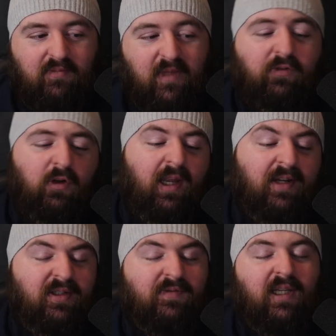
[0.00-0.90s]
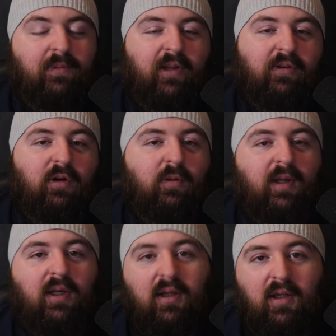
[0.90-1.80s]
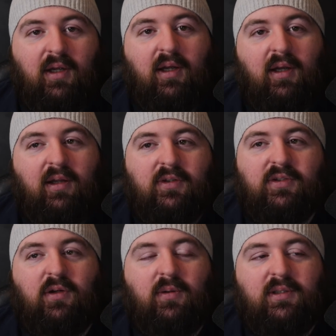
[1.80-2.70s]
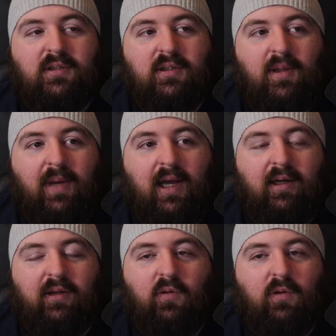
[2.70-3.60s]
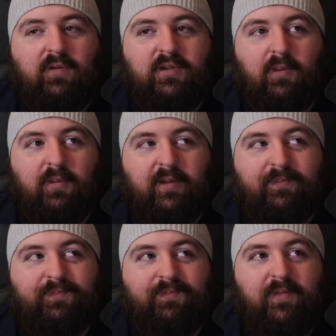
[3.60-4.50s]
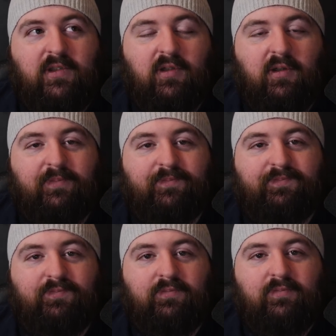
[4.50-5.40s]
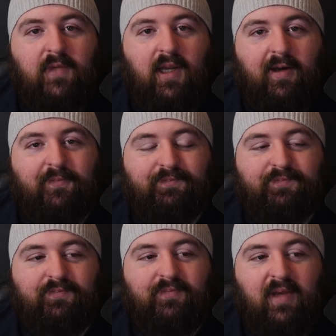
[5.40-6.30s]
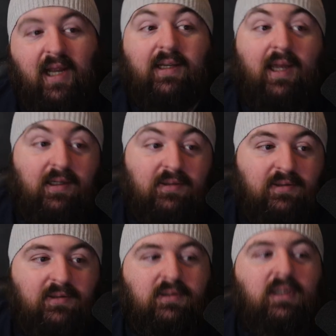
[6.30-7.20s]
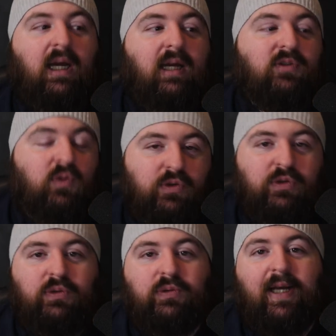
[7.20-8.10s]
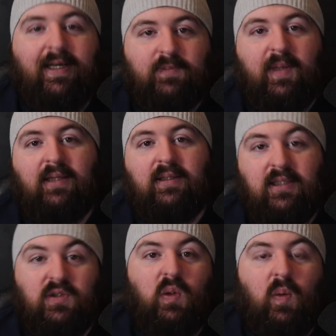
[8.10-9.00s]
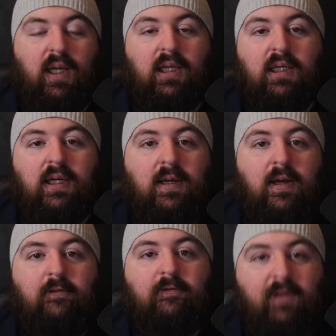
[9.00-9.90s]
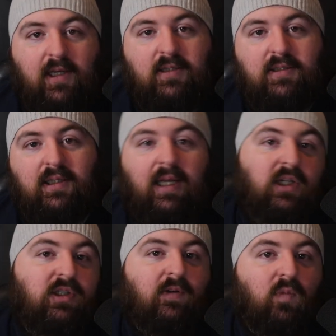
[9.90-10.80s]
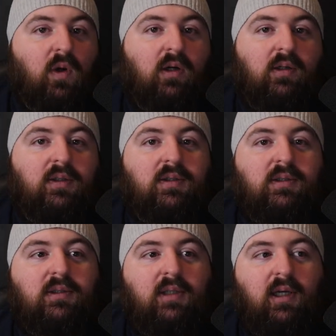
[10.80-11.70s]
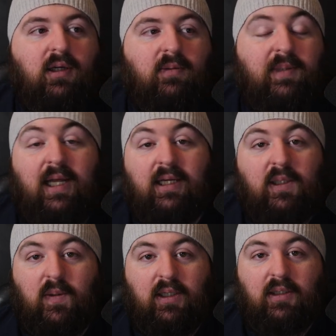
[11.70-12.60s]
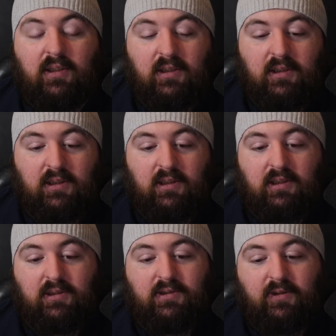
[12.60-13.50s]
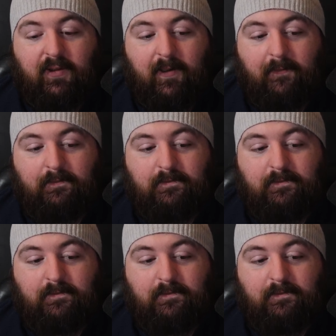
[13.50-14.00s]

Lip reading: A few occasions I've slept right through, but there's always a bang at the door for something. So, yeah. Again, a social aspect that doesn't quite fit to night shift workers in any way. So, yeah.